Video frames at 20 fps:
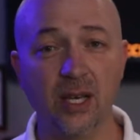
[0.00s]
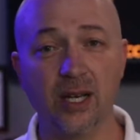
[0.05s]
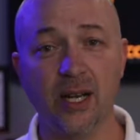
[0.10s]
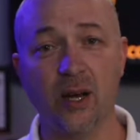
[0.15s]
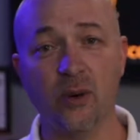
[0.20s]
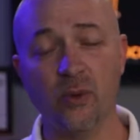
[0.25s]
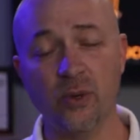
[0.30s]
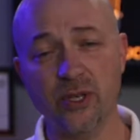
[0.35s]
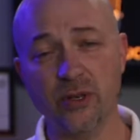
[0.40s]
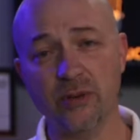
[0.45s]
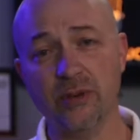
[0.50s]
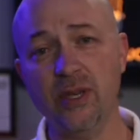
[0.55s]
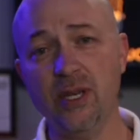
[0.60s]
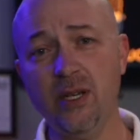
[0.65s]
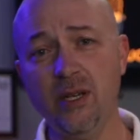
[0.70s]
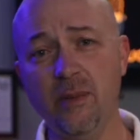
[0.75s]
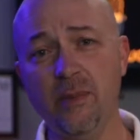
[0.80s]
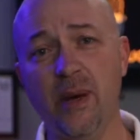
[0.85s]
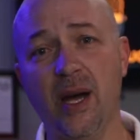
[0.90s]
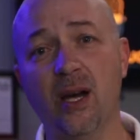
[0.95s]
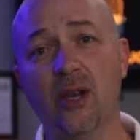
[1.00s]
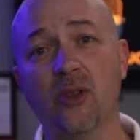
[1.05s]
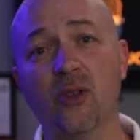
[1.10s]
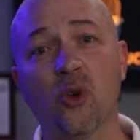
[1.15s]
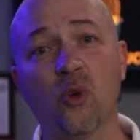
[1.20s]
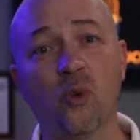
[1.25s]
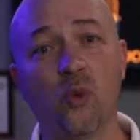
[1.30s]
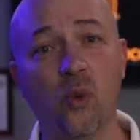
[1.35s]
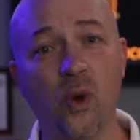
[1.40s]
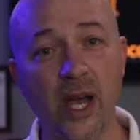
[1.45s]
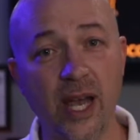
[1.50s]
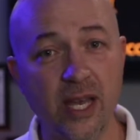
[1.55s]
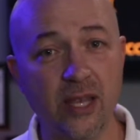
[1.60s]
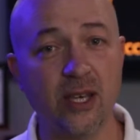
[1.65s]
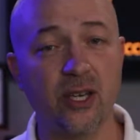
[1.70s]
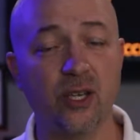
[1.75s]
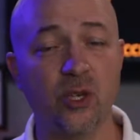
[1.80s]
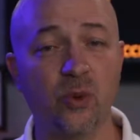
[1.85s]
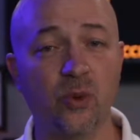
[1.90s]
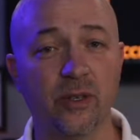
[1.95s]
Now, when you think about the way
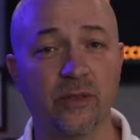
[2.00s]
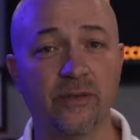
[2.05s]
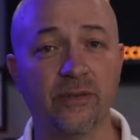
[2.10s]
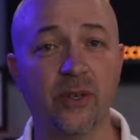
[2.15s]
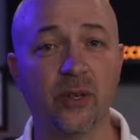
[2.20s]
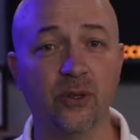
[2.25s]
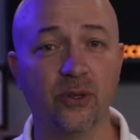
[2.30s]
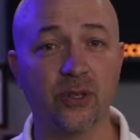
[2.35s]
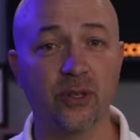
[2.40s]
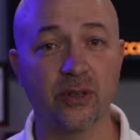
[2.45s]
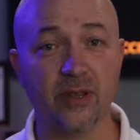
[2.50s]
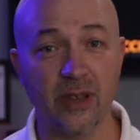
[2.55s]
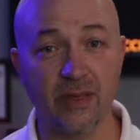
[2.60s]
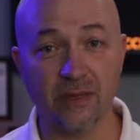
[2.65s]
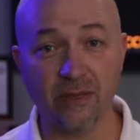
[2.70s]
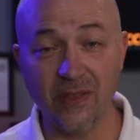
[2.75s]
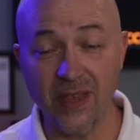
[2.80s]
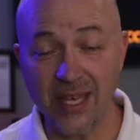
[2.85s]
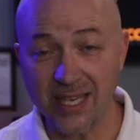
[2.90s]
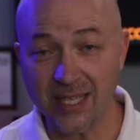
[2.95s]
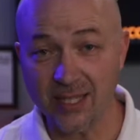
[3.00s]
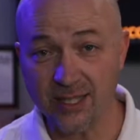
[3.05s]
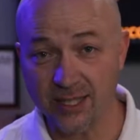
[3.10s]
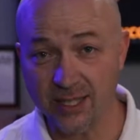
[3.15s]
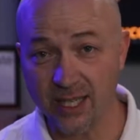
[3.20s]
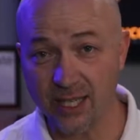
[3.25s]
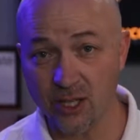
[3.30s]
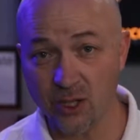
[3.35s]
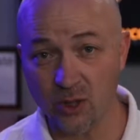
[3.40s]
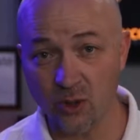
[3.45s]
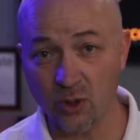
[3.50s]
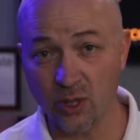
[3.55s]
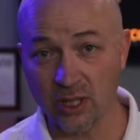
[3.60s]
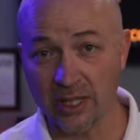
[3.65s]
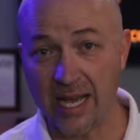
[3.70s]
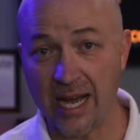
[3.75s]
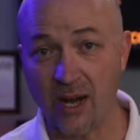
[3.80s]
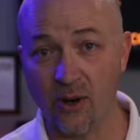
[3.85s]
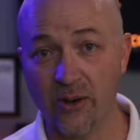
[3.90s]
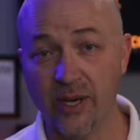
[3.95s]
that you would filter the things that you
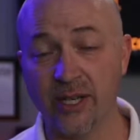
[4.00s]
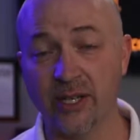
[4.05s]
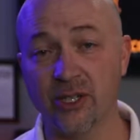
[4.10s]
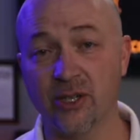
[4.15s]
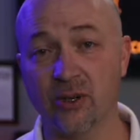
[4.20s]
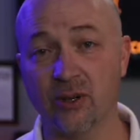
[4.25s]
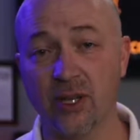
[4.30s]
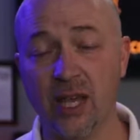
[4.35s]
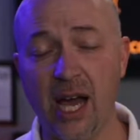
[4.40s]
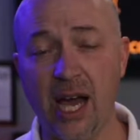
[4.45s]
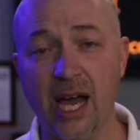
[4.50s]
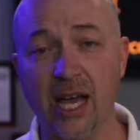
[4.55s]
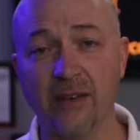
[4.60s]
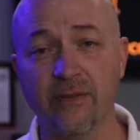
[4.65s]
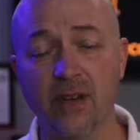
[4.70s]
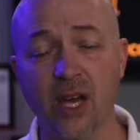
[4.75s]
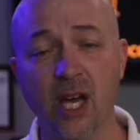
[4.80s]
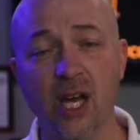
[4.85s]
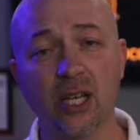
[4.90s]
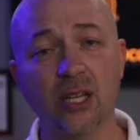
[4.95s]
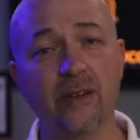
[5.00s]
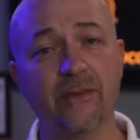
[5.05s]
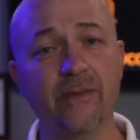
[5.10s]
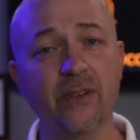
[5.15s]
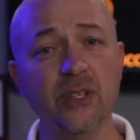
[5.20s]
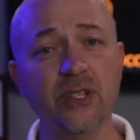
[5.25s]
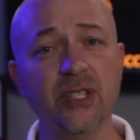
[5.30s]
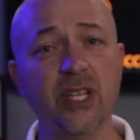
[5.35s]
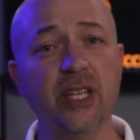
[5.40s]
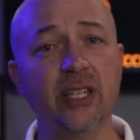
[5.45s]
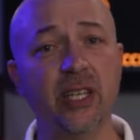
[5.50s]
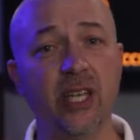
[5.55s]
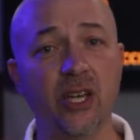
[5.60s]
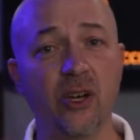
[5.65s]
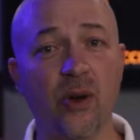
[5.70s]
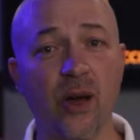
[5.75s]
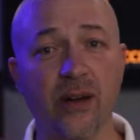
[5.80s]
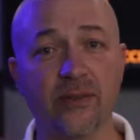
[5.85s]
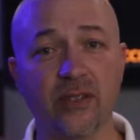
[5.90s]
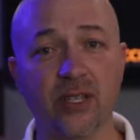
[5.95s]
allow into your life, the first thing that
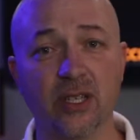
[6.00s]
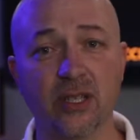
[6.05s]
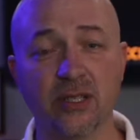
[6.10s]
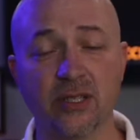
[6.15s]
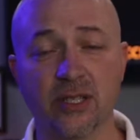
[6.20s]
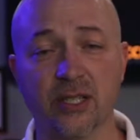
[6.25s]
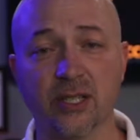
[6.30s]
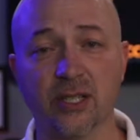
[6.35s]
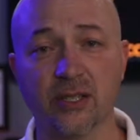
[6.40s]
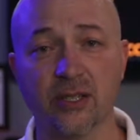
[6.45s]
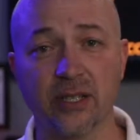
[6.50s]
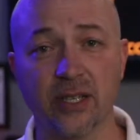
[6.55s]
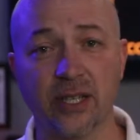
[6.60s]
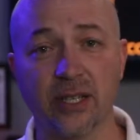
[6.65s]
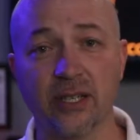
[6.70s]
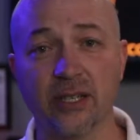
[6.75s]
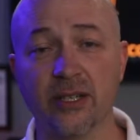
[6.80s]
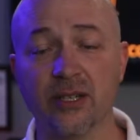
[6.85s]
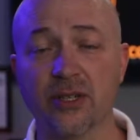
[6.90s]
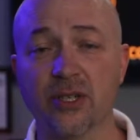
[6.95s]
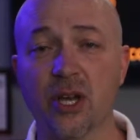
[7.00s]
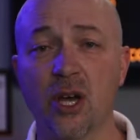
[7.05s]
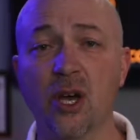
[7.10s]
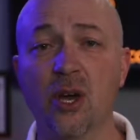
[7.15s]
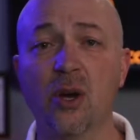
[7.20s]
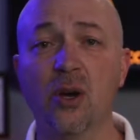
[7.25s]
you have to consider is,